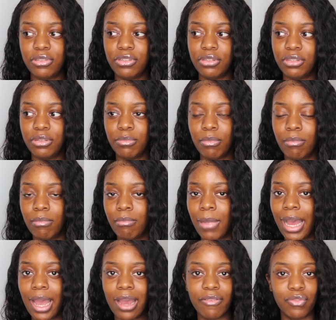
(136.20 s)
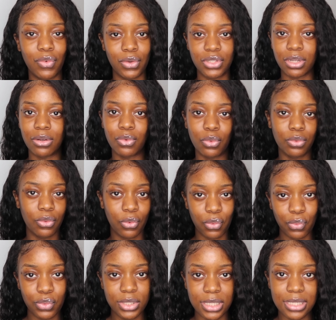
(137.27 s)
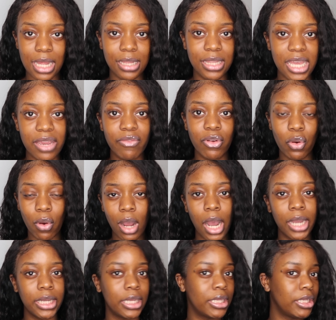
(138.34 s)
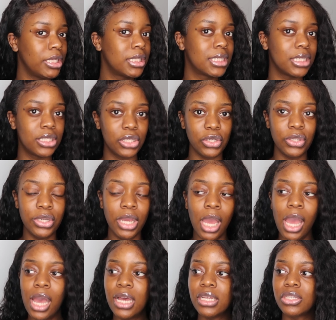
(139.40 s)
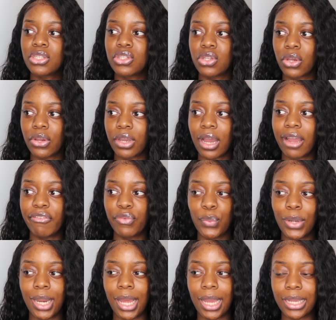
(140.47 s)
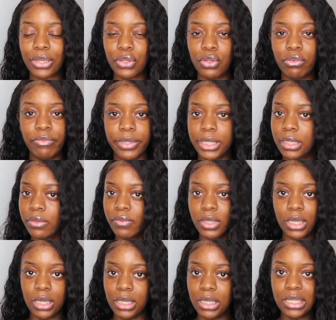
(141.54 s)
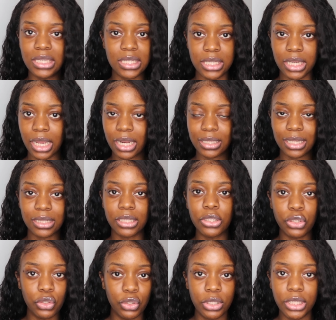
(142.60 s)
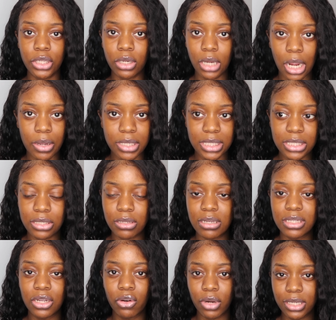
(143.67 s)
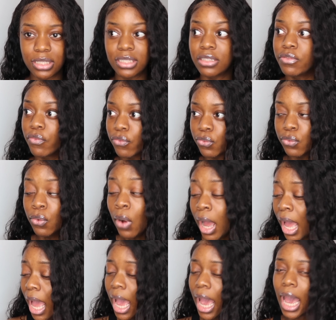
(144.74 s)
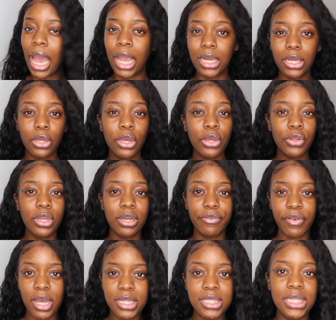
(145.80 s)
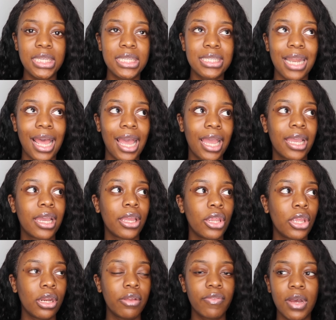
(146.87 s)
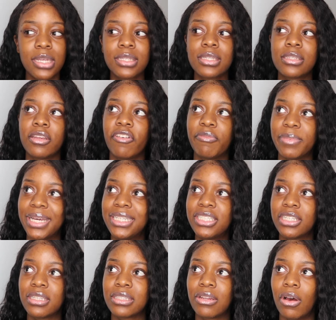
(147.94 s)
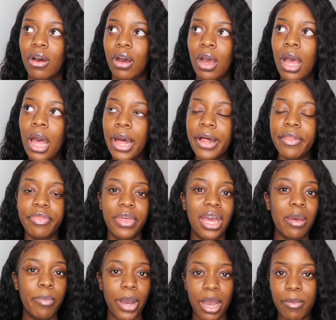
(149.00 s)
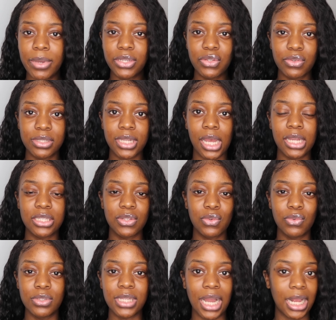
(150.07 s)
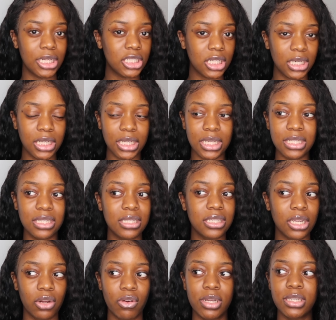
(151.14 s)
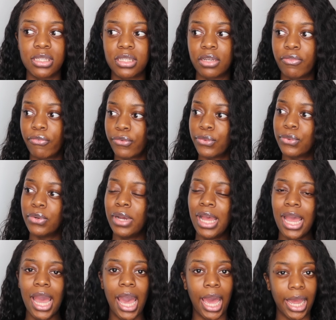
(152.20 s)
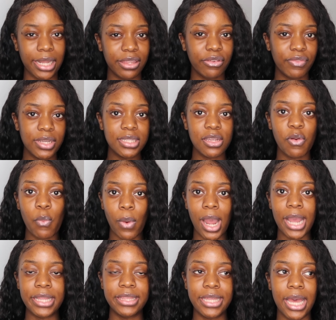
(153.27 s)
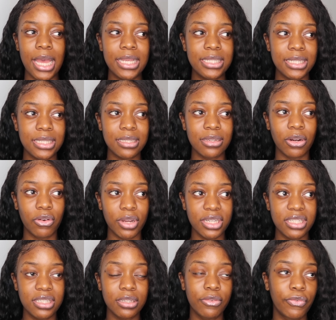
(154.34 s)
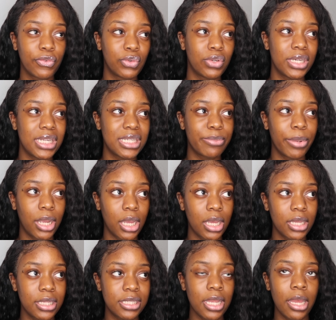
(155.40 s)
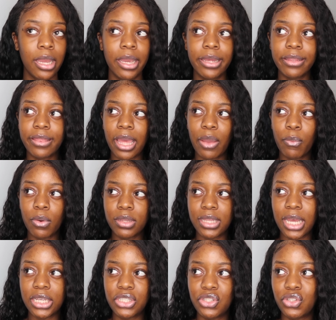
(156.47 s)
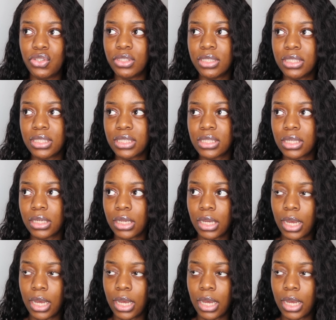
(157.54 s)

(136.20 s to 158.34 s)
you might have not done all the courses that they require you to do. So I feel like you really need to check that the uni you're going to is accredited for. I know universities like University of Manchester, their biomedical science course actually isn't accredited for, and the reason why theirs isn't accredited for is because they want their students to